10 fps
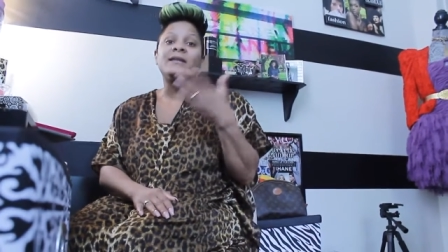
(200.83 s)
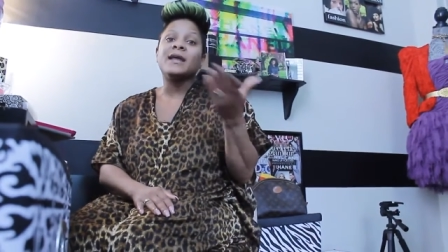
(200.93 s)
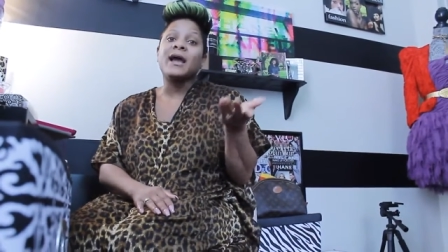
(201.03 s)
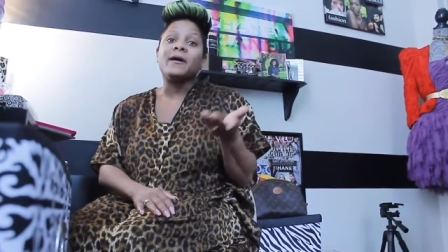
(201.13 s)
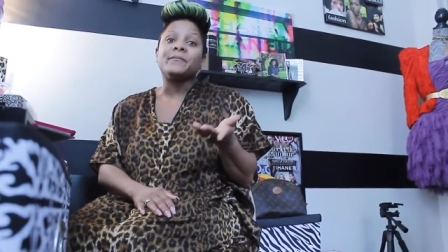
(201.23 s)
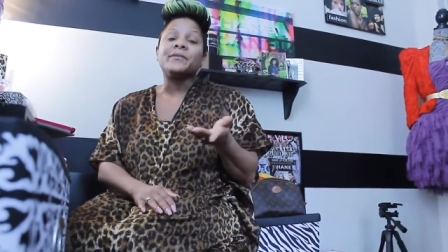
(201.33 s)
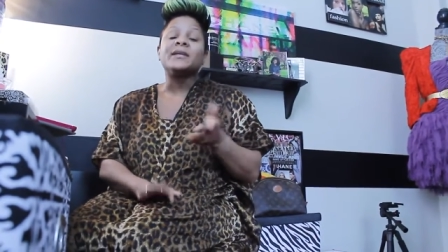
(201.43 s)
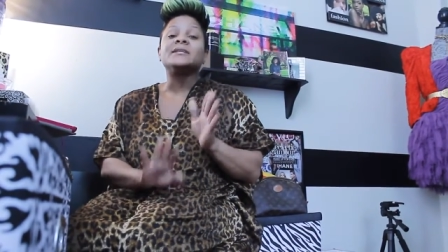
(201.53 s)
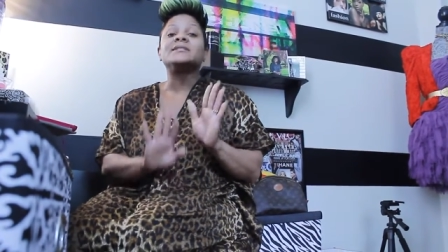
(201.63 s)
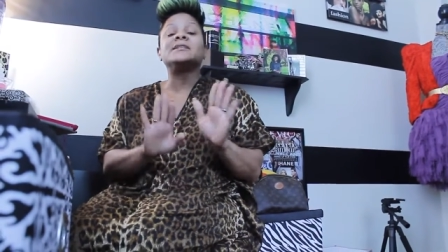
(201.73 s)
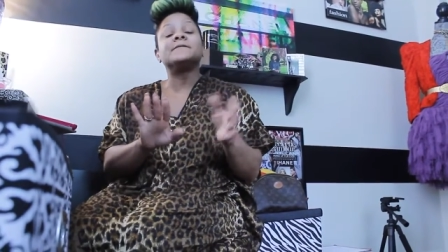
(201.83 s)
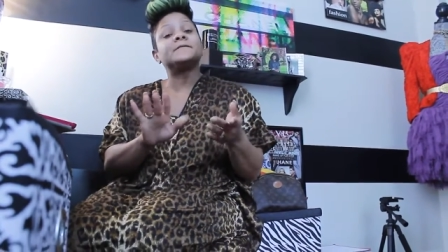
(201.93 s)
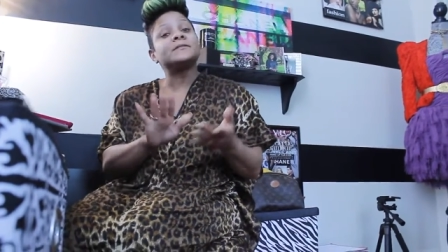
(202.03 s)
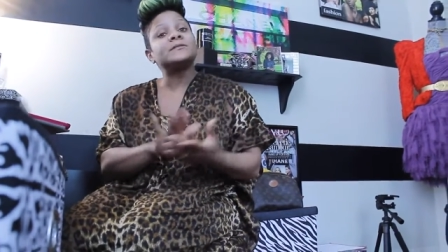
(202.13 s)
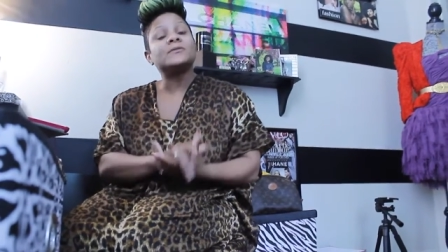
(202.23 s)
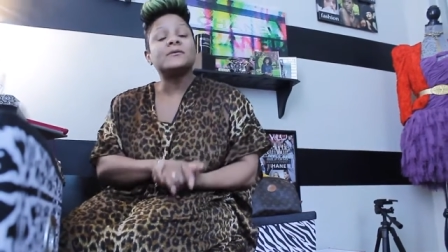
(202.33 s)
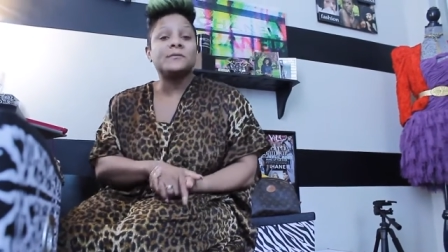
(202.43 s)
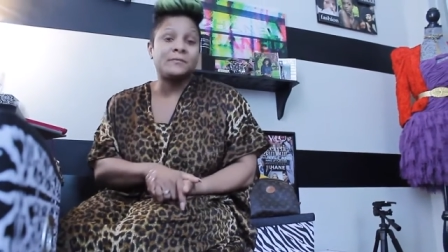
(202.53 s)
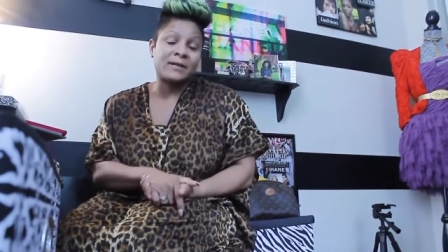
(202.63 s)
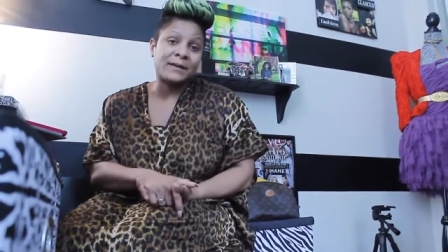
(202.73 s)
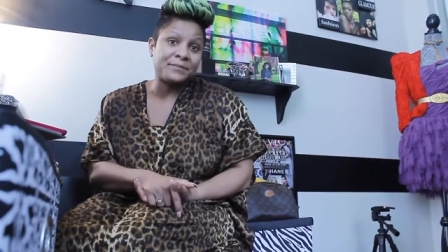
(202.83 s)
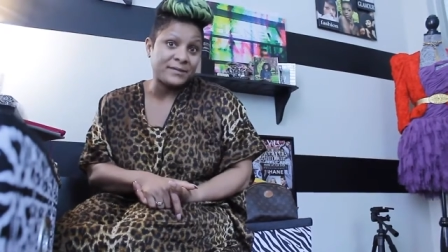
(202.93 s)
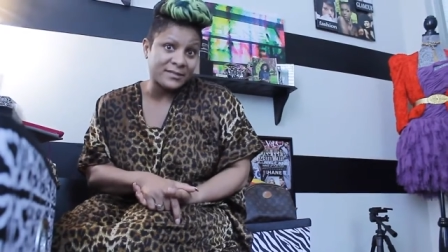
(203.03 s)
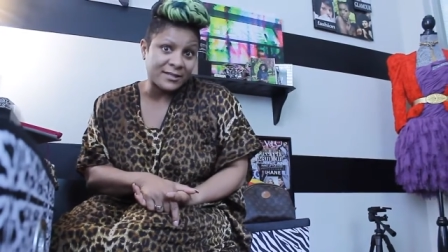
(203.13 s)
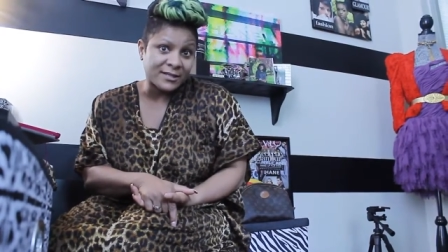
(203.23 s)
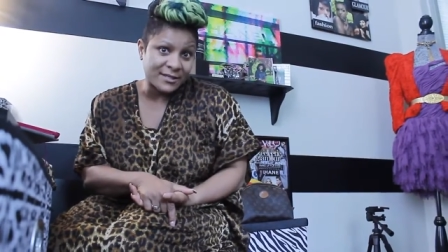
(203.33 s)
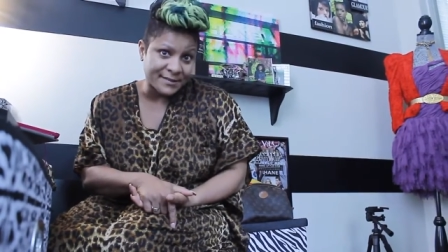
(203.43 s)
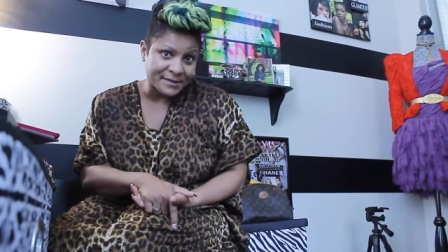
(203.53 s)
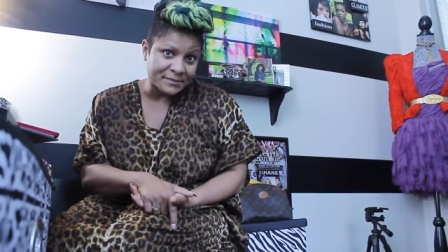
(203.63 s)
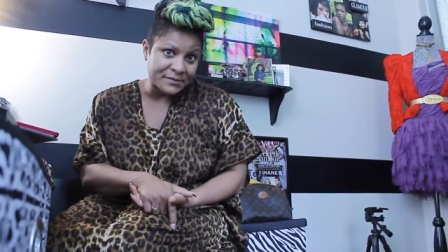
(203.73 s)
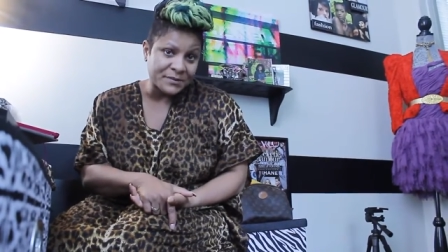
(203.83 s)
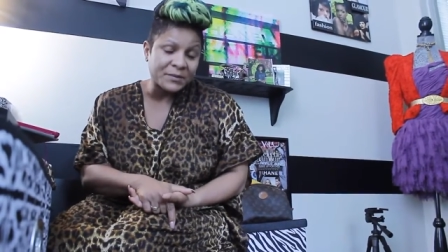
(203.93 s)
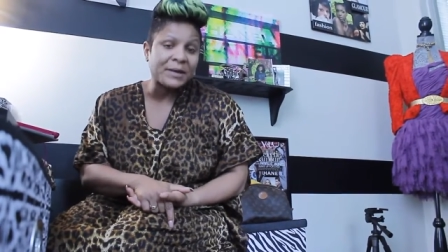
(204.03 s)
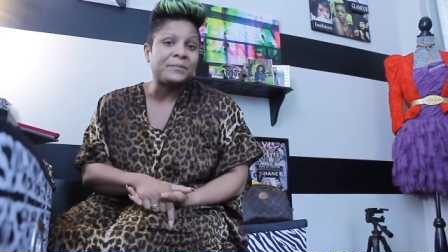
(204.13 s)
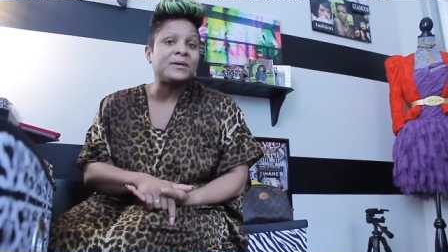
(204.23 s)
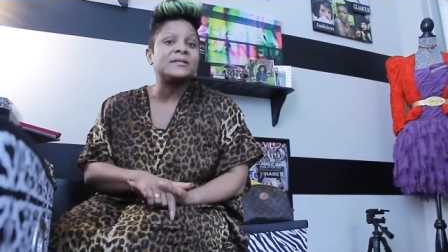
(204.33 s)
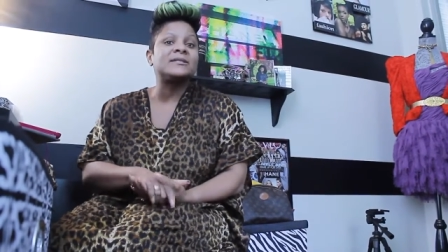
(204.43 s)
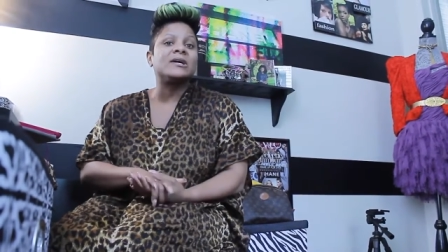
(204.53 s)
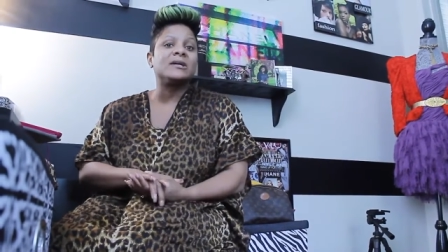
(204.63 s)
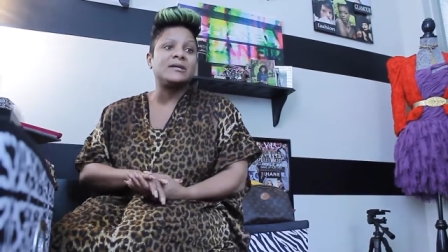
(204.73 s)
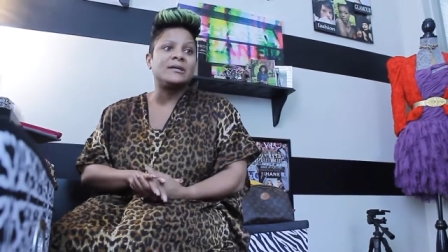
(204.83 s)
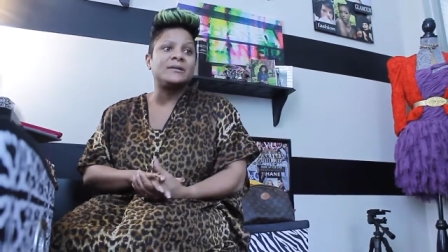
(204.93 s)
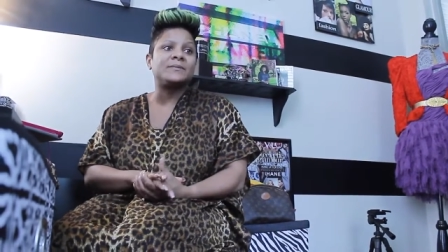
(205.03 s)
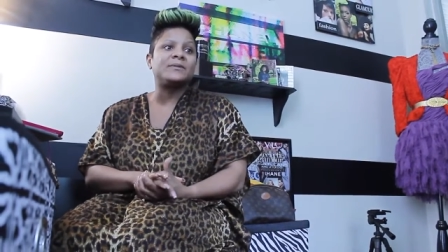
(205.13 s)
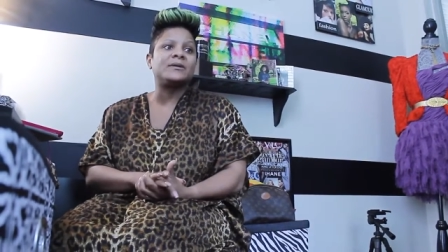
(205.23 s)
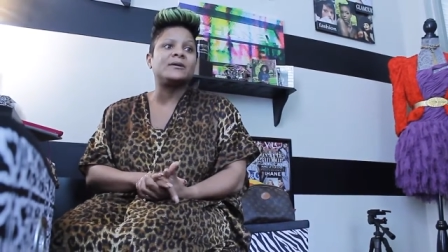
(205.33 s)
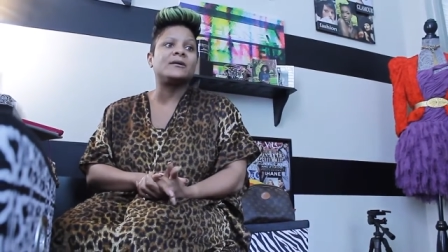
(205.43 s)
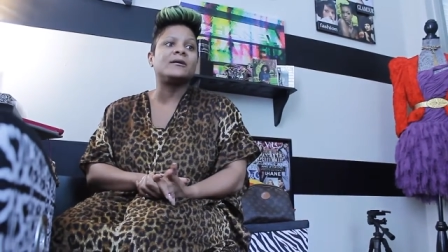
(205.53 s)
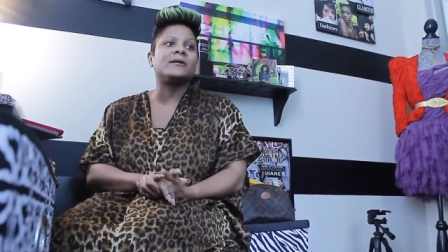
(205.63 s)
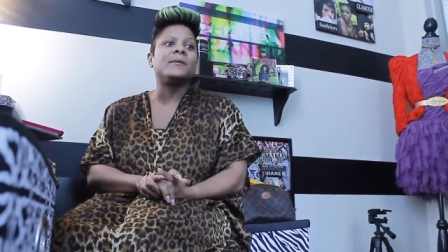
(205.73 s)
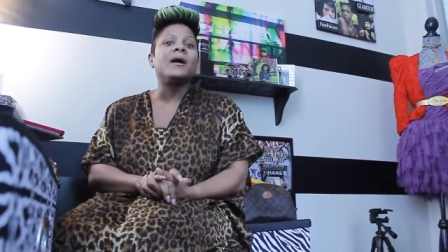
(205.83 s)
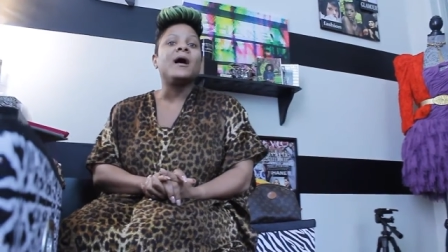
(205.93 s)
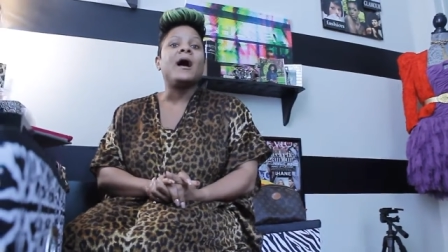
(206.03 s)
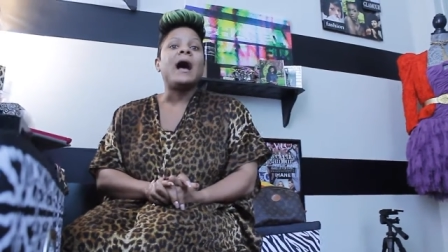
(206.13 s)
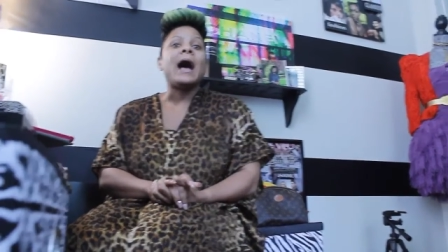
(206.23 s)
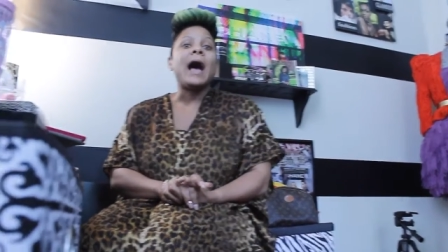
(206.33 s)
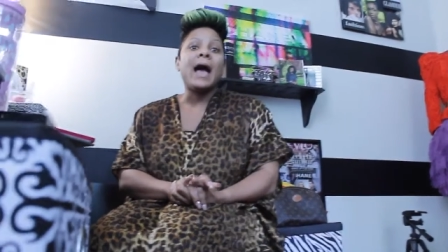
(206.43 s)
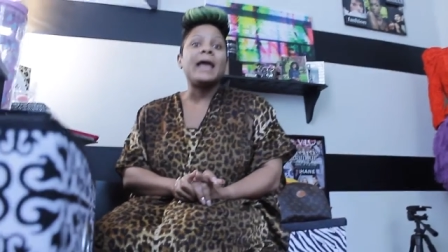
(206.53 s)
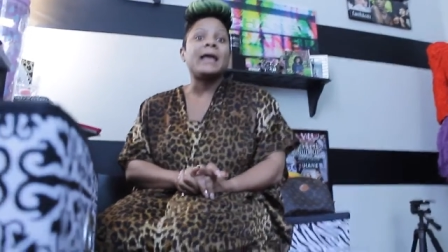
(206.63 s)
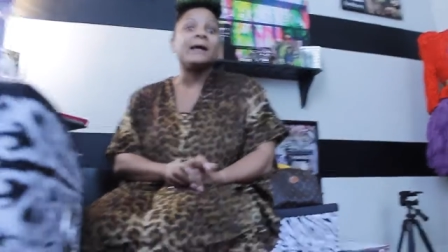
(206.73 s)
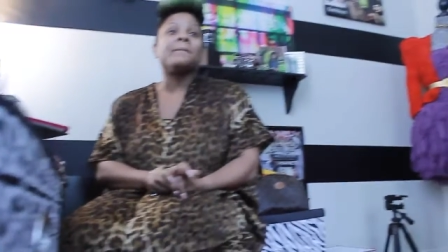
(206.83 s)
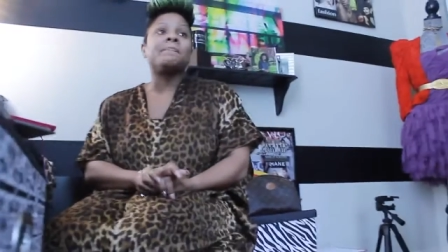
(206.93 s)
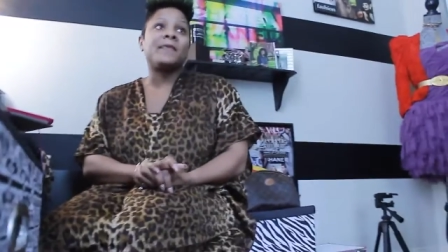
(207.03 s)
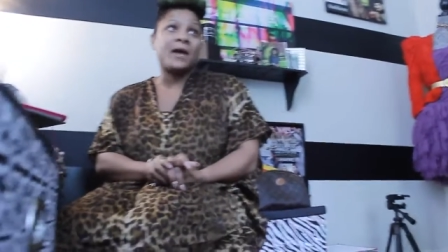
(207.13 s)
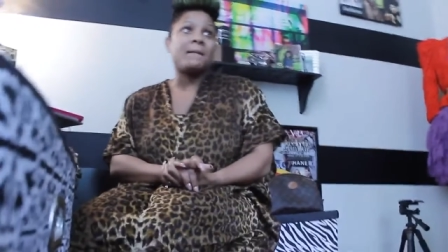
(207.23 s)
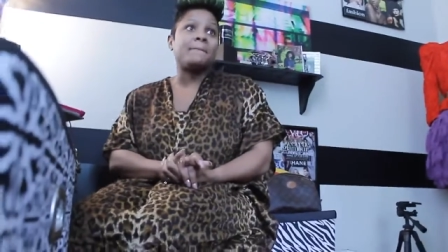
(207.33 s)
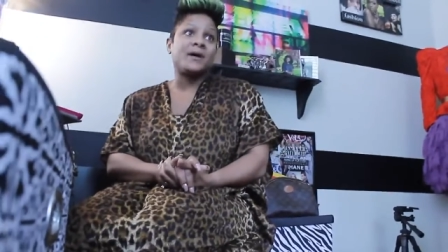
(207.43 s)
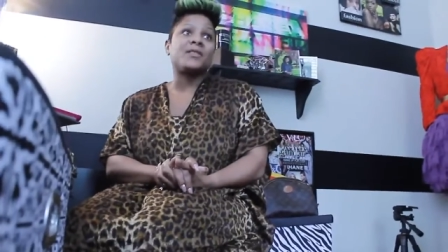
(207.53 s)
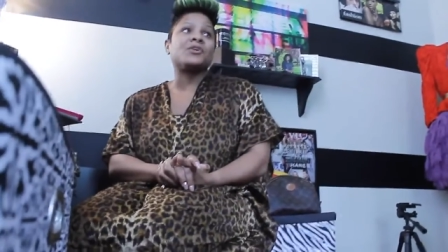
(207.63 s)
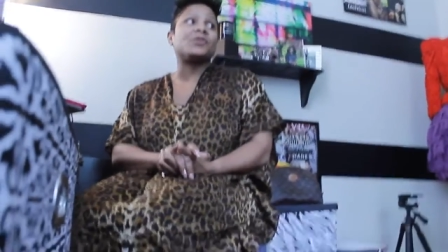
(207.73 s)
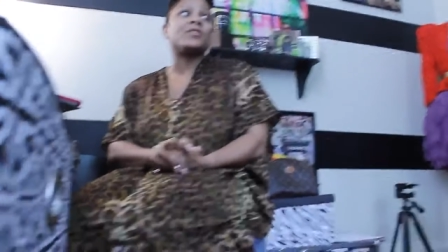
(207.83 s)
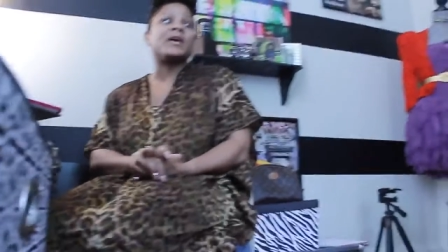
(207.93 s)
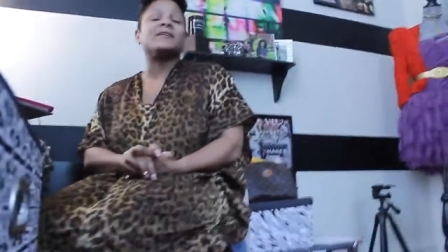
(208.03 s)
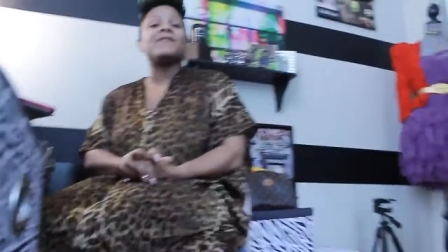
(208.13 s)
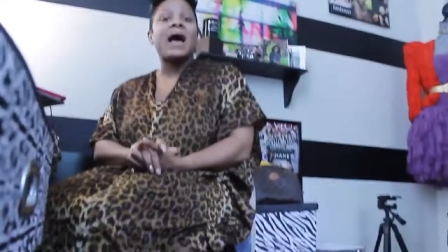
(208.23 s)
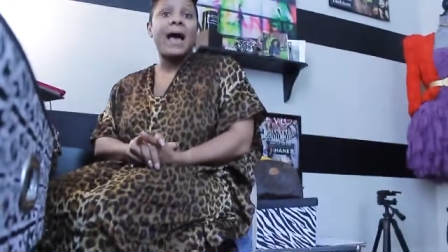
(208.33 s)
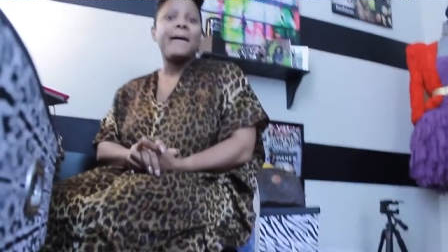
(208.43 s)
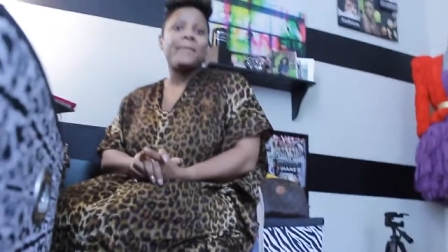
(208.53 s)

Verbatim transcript: Now, different story when I picked her up. When I picked her up, um, I am that mother that if I